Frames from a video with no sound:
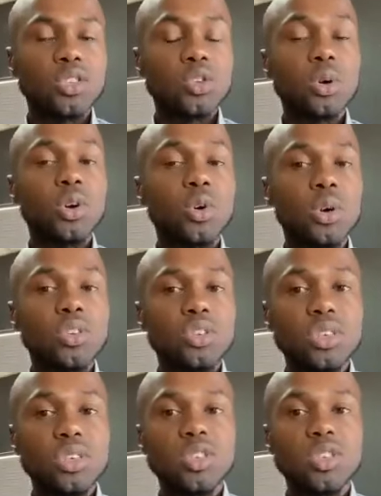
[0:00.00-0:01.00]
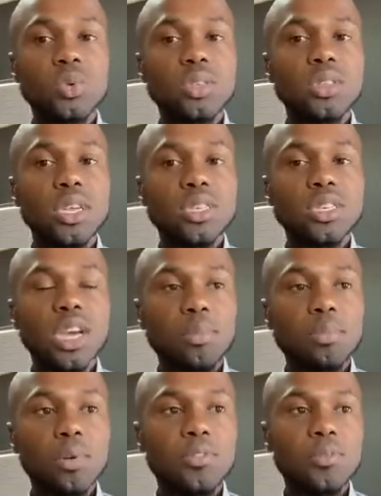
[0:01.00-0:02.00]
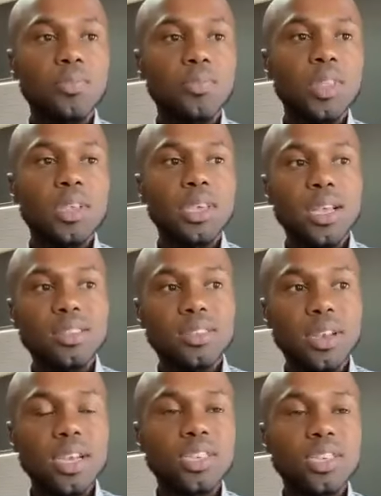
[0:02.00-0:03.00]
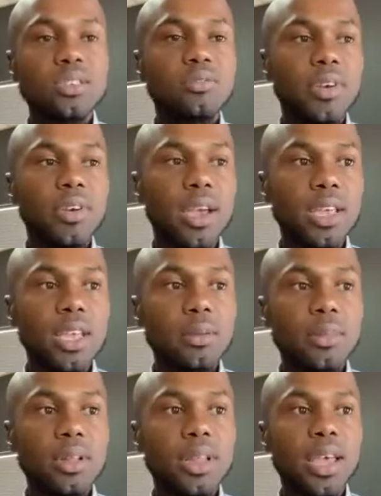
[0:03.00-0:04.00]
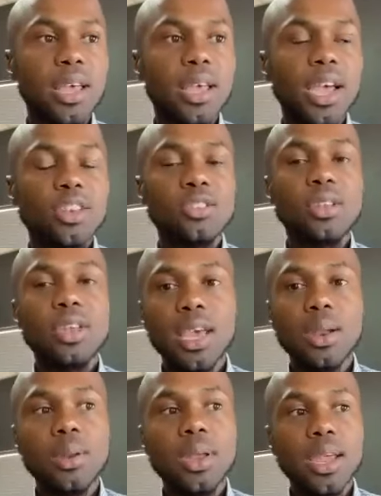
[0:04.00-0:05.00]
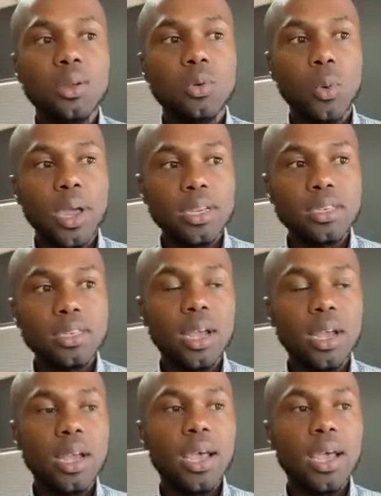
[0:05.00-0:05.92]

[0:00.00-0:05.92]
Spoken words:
So her question is, would that type of cancellation of her email actually carry any weight,